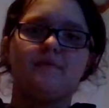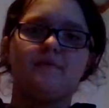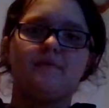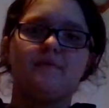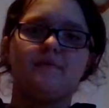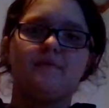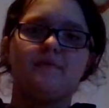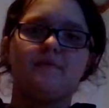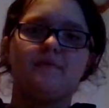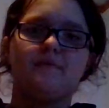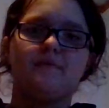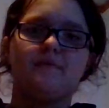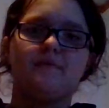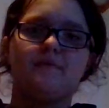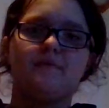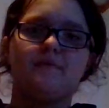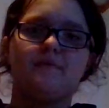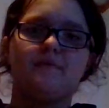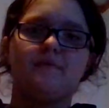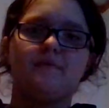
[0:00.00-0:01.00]

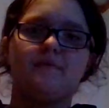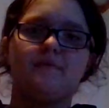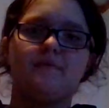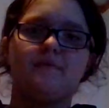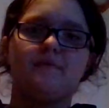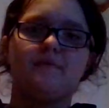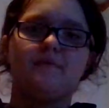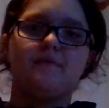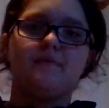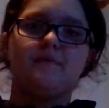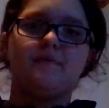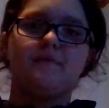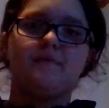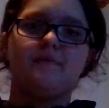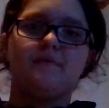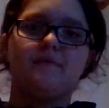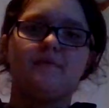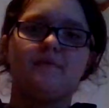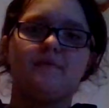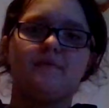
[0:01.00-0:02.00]

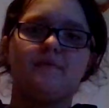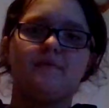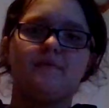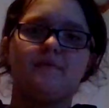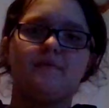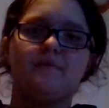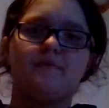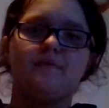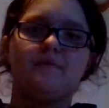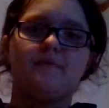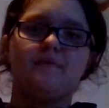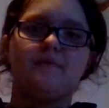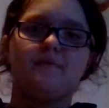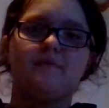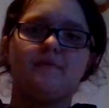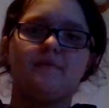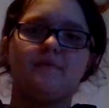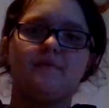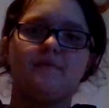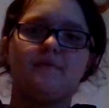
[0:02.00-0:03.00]

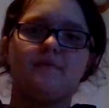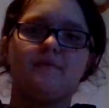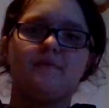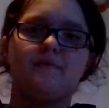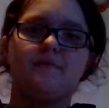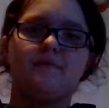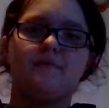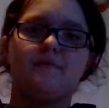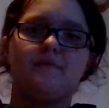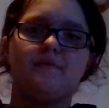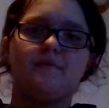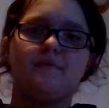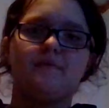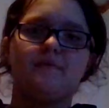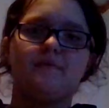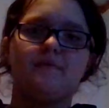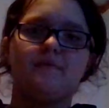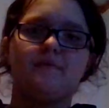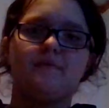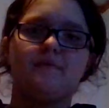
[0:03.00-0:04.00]

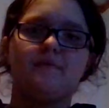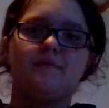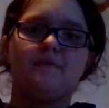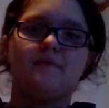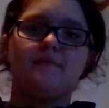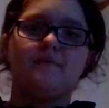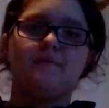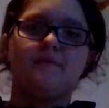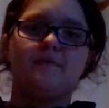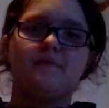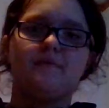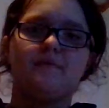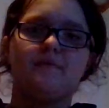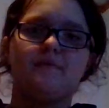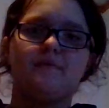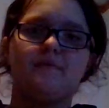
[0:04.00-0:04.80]
[no speech]